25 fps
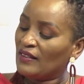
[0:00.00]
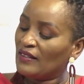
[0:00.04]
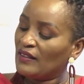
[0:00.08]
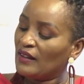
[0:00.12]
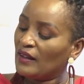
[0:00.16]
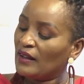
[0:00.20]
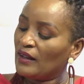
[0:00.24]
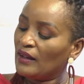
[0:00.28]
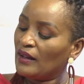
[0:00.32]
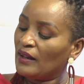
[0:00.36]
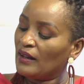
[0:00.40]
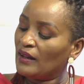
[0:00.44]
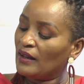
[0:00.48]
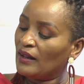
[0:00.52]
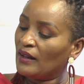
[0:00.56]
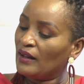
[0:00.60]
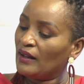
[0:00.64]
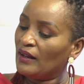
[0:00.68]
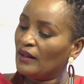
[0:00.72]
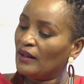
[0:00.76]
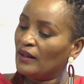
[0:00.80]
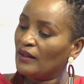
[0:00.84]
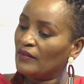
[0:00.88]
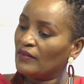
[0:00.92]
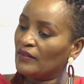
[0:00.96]

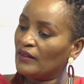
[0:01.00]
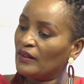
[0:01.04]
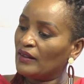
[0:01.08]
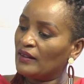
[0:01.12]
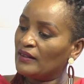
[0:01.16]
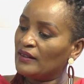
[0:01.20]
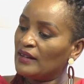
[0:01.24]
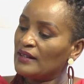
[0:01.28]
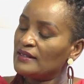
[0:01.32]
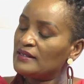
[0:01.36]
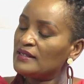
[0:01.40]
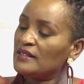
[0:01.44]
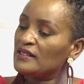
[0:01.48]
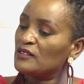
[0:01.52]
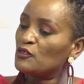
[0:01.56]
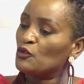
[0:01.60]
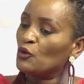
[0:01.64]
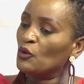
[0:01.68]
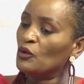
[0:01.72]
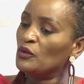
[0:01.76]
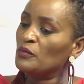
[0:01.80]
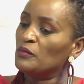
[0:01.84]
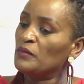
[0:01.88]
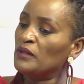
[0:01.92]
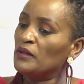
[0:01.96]
The dentist
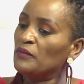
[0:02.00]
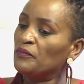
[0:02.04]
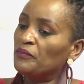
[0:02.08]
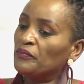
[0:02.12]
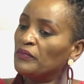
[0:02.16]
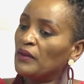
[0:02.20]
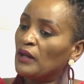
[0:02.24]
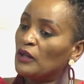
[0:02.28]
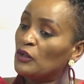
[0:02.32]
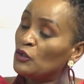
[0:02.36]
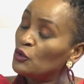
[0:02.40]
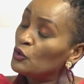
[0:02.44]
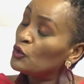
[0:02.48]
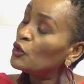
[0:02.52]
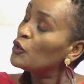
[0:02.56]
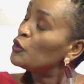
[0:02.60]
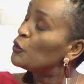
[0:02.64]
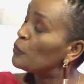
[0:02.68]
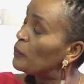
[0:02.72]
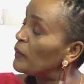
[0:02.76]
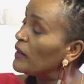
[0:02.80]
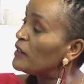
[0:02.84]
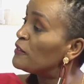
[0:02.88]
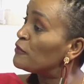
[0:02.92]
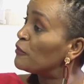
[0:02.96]
told me, you know you
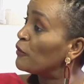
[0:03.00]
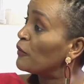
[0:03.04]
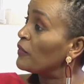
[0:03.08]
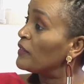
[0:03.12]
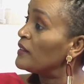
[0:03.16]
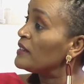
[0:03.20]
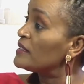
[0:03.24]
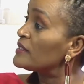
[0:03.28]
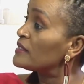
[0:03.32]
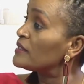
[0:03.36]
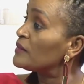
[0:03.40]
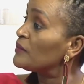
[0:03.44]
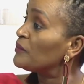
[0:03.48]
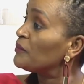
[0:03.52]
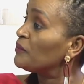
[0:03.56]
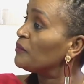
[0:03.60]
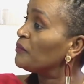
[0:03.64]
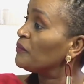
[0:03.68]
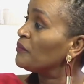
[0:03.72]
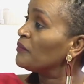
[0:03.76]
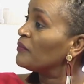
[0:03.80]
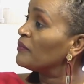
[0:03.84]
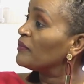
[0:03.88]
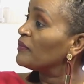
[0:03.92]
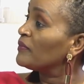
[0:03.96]
paid for this,
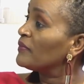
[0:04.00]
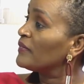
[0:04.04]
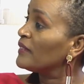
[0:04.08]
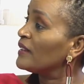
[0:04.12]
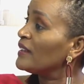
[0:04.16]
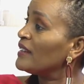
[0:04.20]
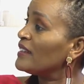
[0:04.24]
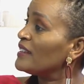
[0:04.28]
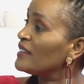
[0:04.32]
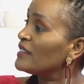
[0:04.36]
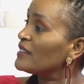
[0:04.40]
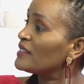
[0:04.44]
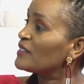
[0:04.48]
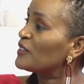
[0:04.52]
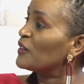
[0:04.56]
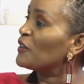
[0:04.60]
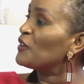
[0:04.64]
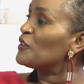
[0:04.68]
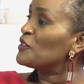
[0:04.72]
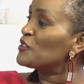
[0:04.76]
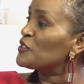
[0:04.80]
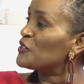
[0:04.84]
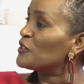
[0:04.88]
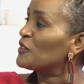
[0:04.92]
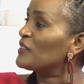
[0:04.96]
so you
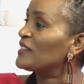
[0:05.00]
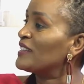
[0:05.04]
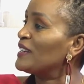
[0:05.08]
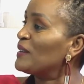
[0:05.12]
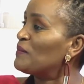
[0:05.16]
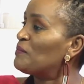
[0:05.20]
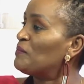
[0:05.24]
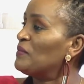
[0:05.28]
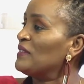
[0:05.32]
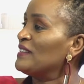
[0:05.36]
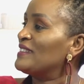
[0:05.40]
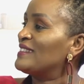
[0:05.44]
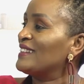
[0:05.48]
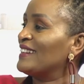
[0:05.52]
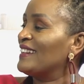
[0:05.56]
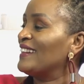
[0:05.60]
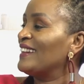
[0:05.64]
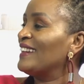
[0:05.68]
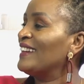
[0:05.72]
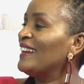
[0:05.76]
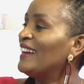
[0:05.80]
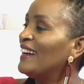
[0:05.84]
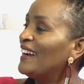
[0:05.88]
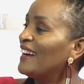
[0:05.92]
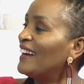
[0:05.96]
should keep it.
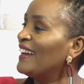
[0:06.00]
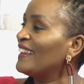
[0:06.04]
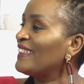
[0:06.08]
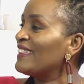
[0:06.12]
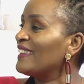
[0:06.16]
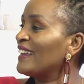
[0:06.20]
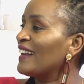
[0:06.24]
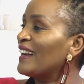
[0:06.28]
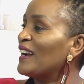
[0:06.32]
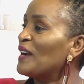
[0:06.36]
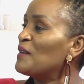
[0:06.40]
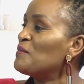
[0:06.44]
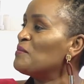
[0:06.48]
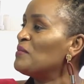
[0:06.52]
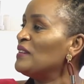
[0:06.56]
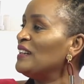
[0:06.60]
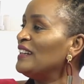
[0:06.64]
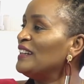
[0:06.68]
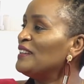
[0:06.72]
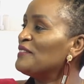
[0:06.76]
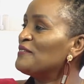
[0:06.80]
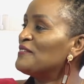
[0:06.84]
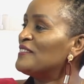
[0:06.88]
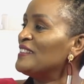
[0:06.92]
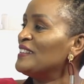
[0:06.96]
I think I
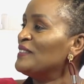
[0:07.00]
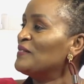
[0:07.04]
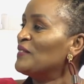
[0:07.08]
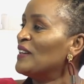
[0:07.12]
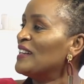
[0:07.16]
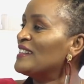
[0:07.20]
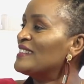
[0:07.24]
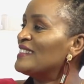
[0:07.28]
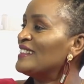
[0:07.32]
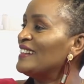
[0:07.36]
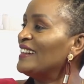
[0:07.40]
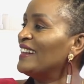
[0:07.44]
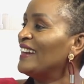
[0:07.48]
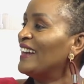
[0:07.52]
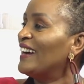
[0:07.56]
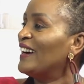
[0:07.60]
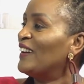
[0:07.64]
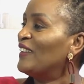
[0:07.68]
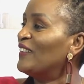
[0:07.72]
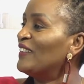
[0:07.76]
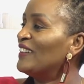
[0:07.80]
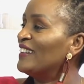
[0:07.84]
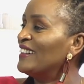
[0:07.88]
believed him until now.